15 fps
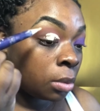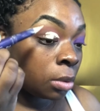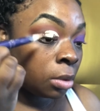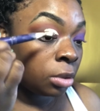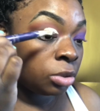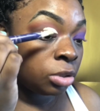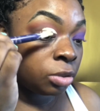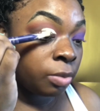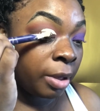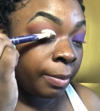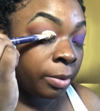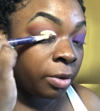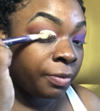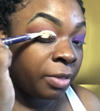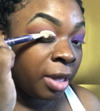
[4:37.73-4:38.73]
And just
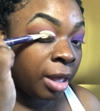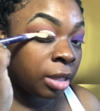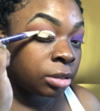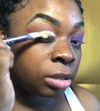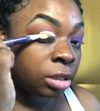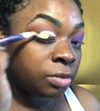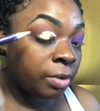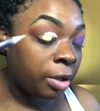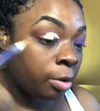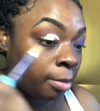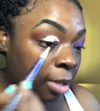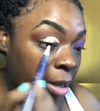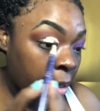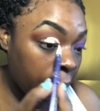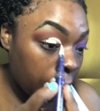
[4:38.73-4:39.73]
wiping up the excess right on
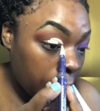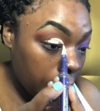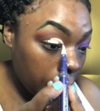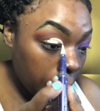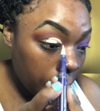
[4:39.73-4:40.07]
my lid.